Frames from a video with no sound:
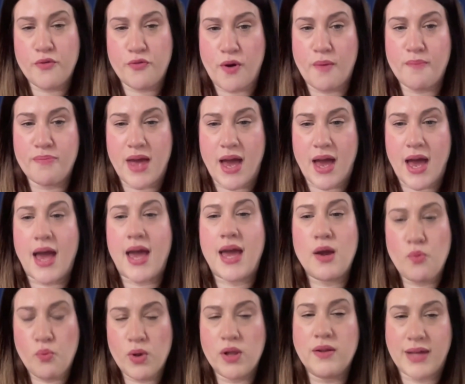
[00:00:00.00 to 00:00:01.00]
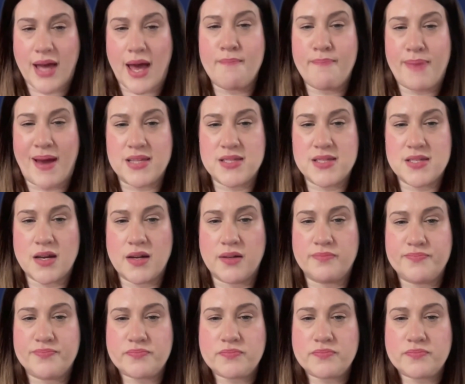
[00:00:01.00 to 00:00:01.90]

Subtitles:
from there. It will get better.